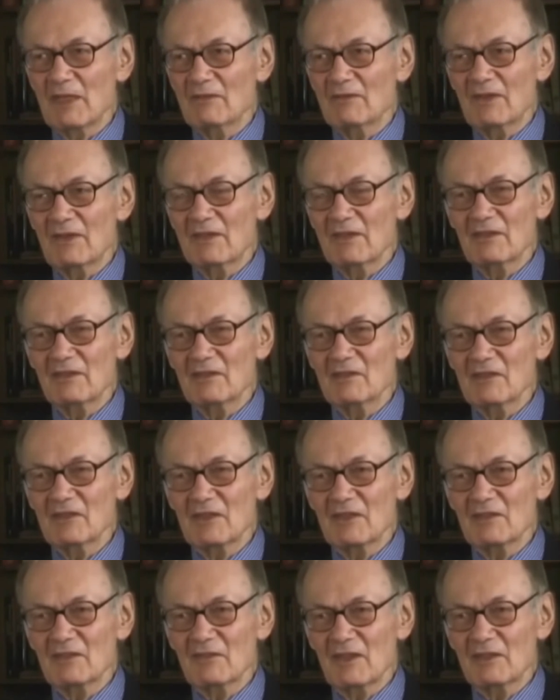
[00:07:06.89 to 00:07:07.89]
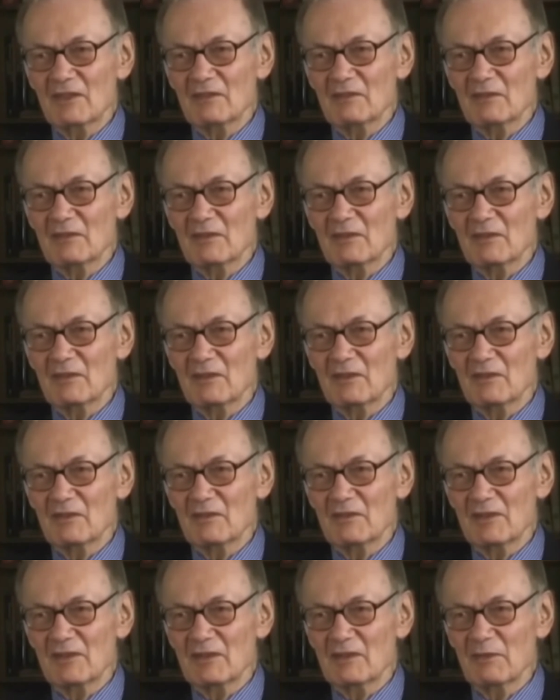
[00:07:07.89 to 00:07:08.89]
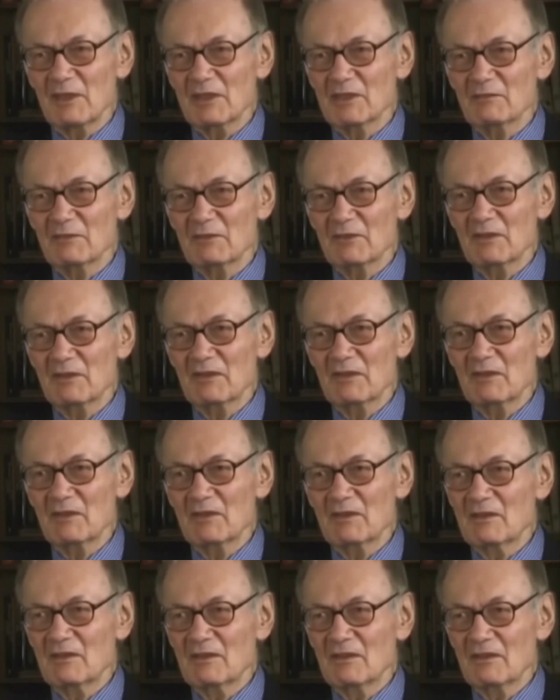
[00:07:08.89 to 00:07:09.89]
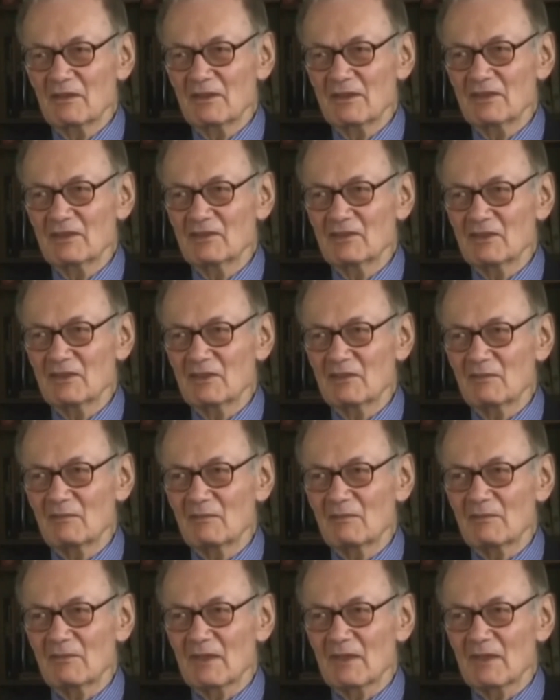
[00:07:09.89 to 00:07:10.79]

But I find it unsatisfactory. In fact, it makes me uneasy.